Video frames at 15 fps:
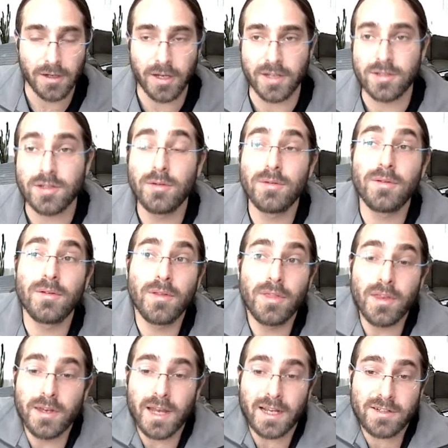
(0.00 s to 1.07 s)
Okay, so
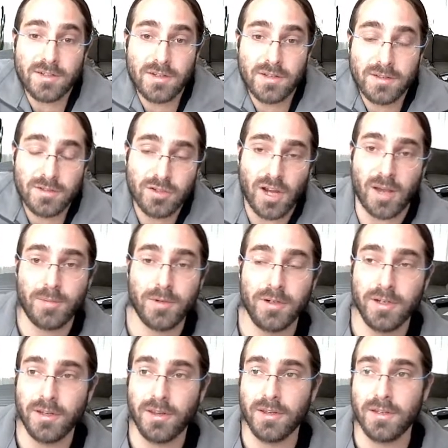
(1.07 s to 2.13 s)
the next
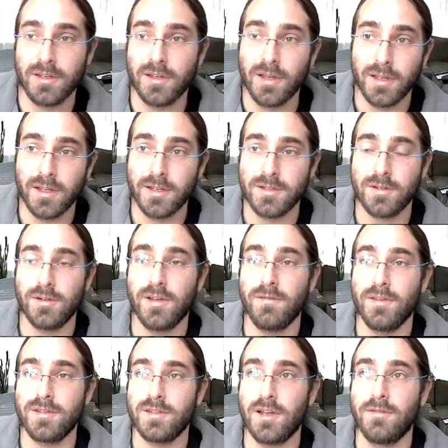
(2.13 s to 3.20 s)
chapter in the history of
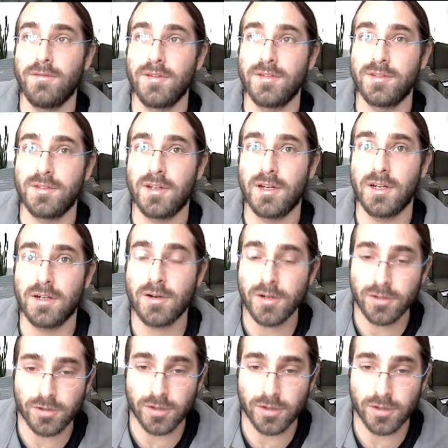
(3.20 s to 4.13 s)
this stuff is coin